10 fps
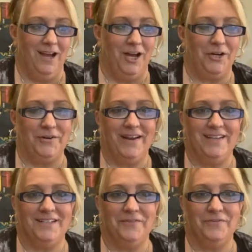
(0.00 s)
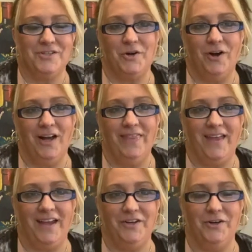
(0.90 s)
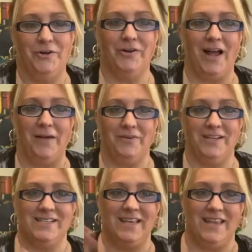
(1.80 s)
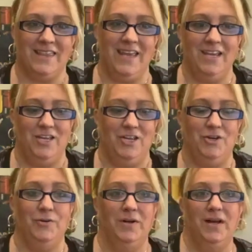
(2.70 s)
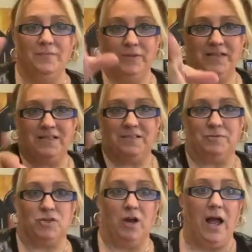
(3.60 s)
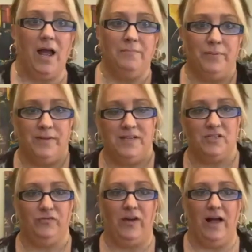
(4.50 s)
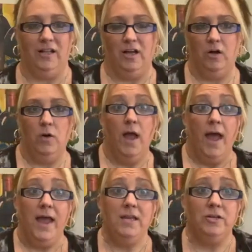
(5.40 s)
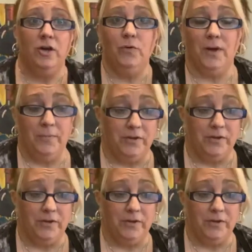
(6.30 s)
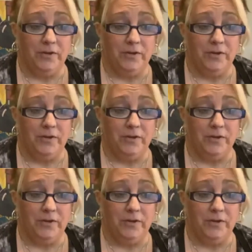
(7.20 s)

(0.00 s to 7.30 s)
All right, so on that note, I'm gonna say thank you. Please subscribe, please follow. Hey, you know, I'm also on